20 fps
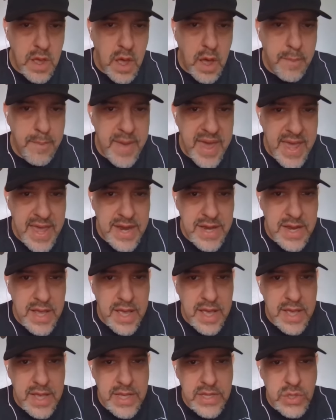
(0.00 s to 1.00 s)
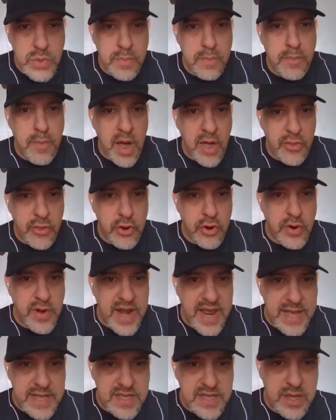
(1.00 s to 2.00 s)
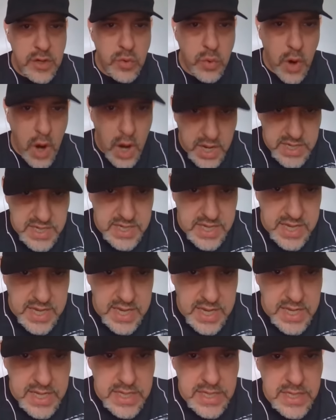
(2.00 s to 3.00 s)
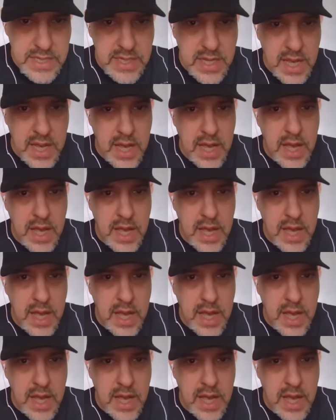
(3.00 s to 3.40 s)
Amanda's mother, Nancy Rossi, is...